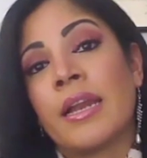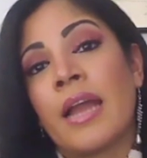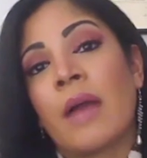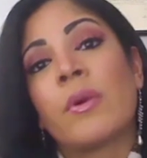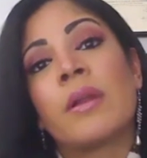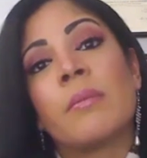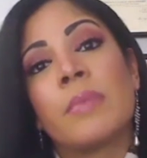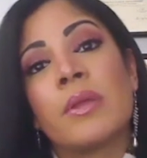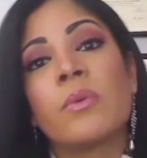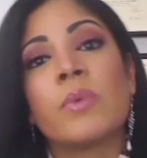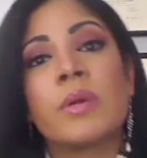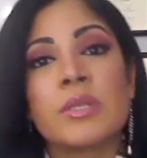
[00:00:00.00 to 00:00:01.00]
And I want to be
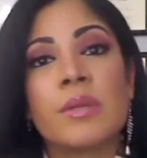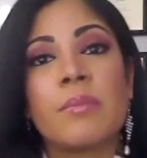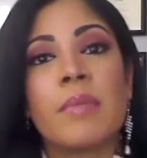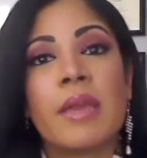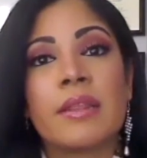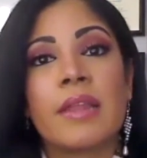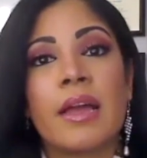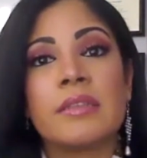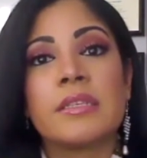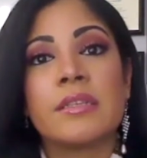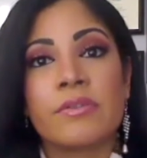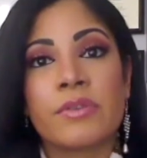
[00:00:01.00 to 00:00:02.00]
the one to make
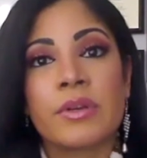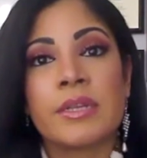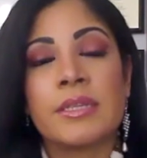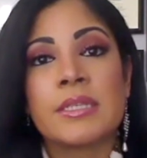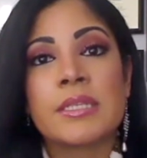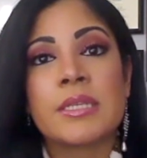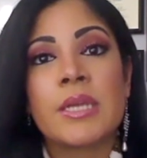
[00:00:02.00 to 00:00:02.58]
that difference.